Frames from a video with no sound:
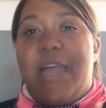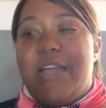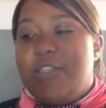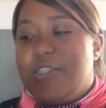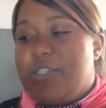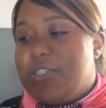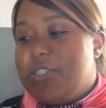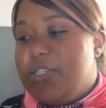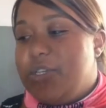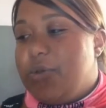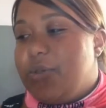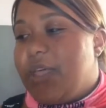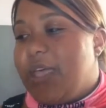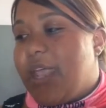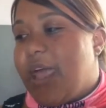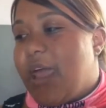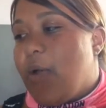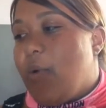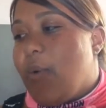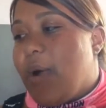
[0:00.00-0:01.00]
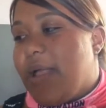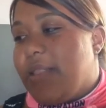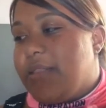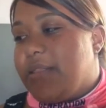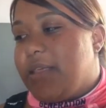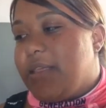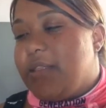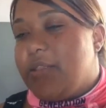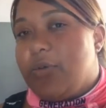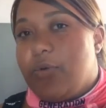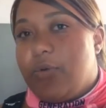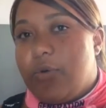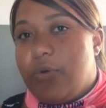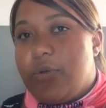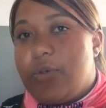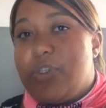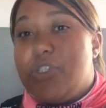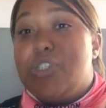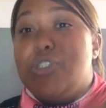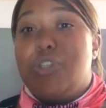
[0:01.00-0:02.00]
just knew that I wanted to
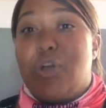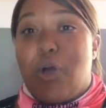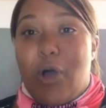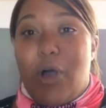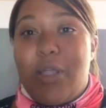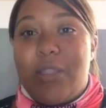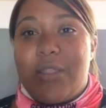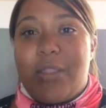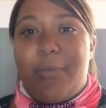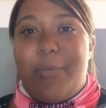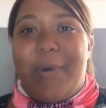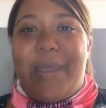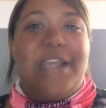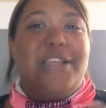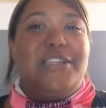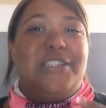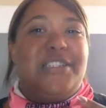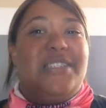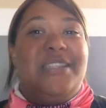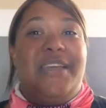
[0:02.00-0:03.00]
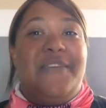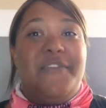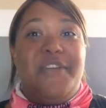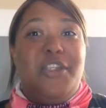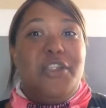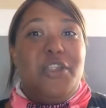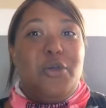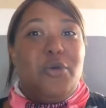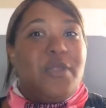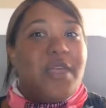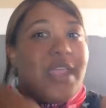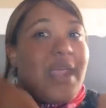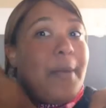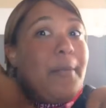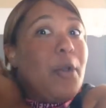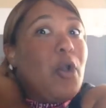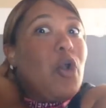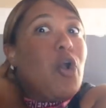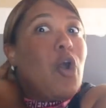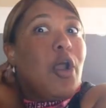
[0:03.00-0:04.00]
start, but I just never knew that
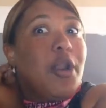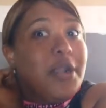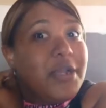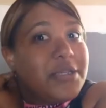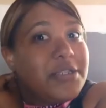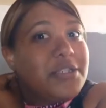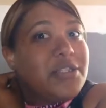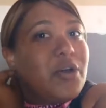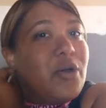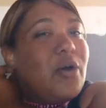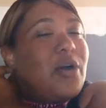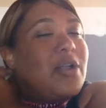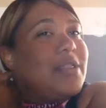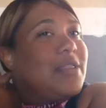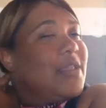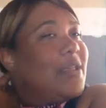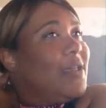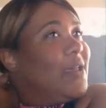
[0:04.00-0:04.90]
I'm gonna start.